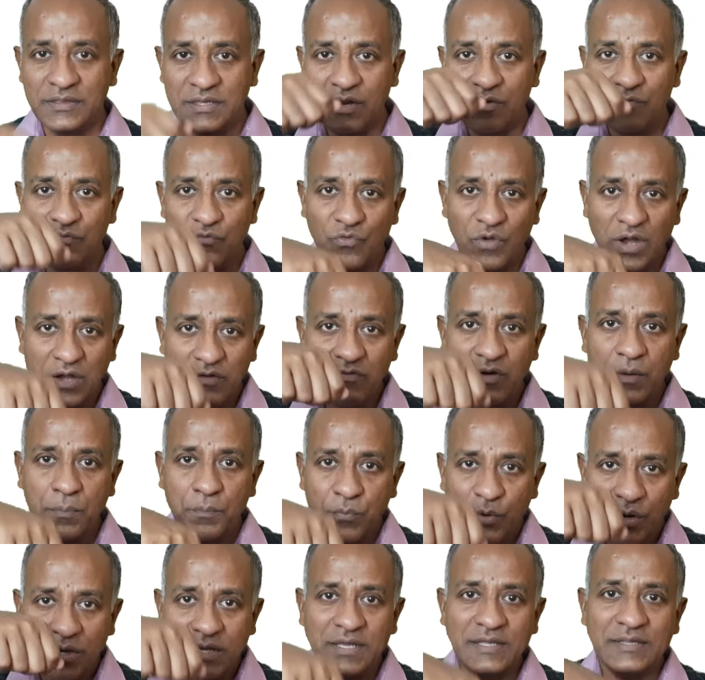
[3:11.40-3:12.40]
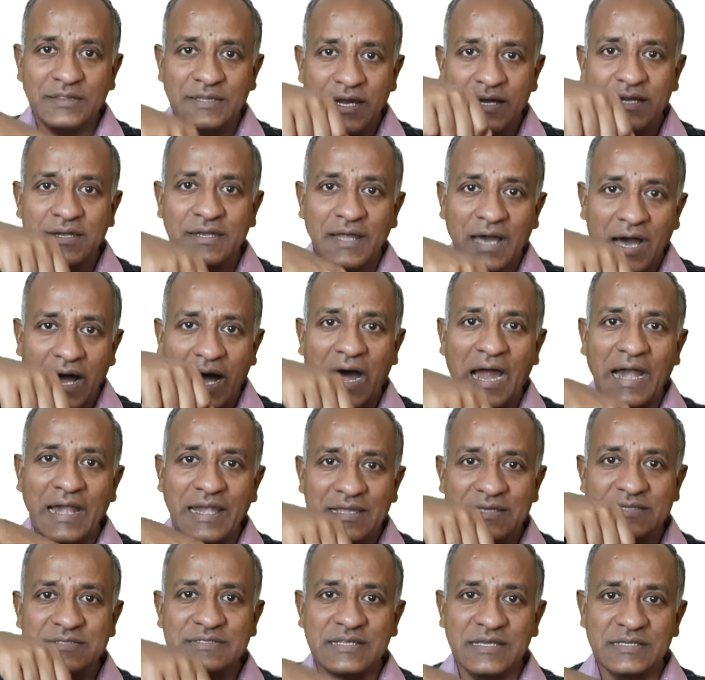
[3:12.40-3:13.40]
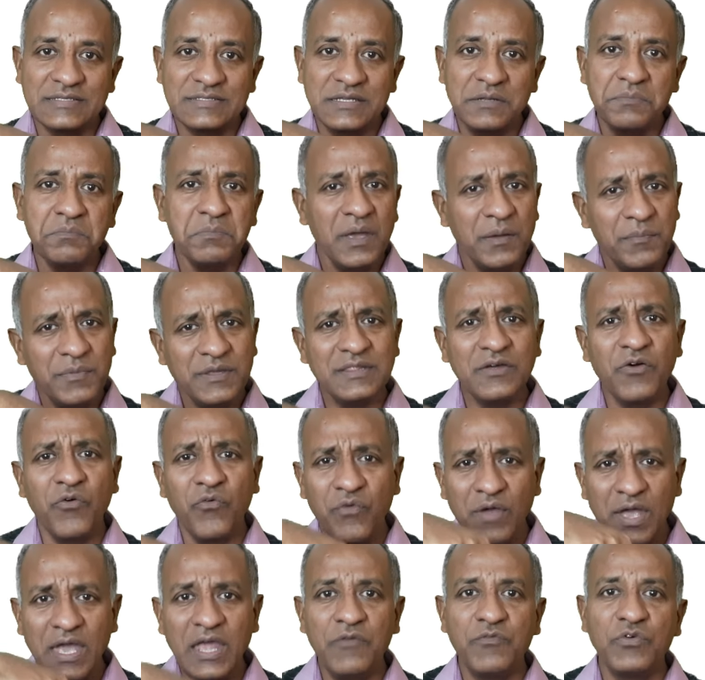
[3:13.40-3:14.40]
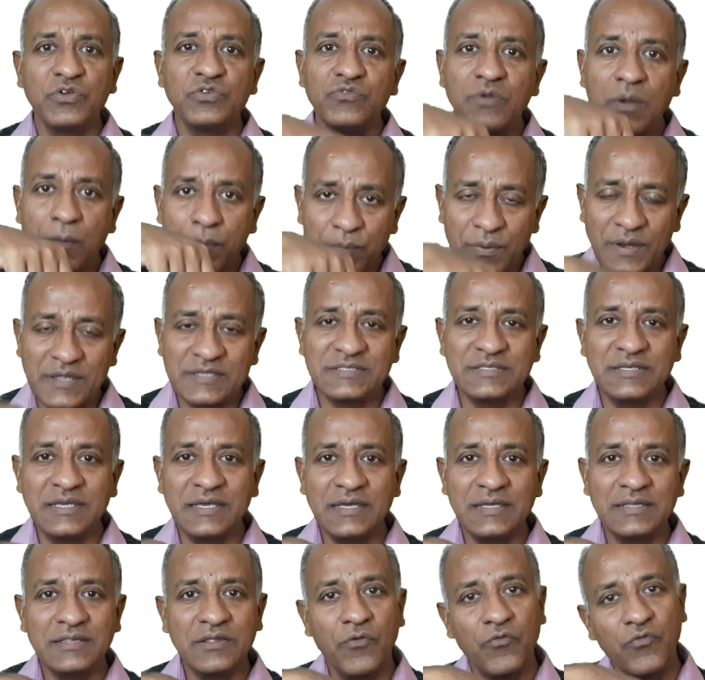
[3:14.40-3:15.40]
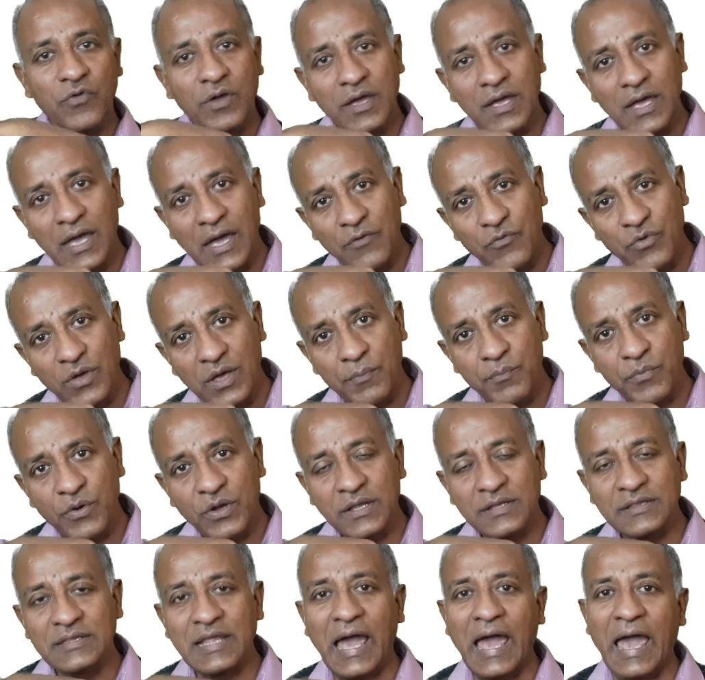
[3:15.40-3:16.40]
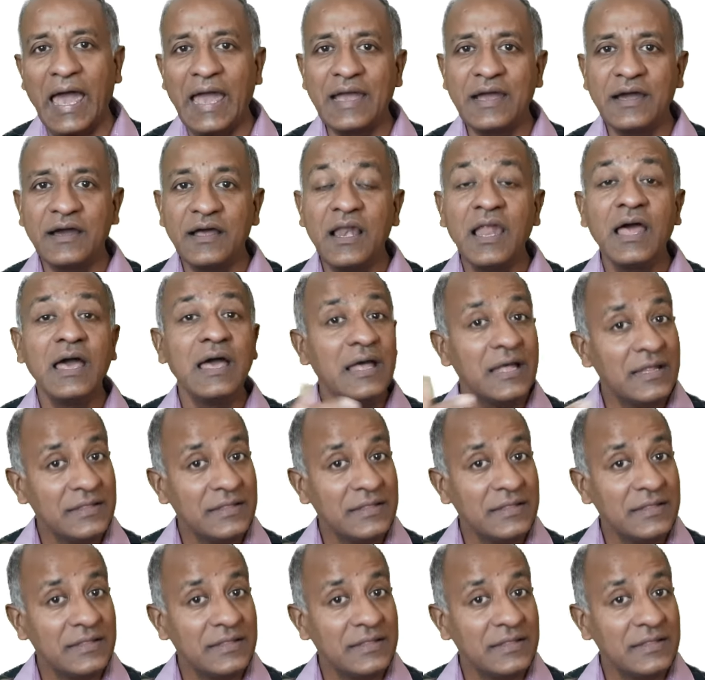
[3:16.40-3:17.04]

then when we are putting that hardness test, maybe the way in which we are pressing, the way we are putting the angle,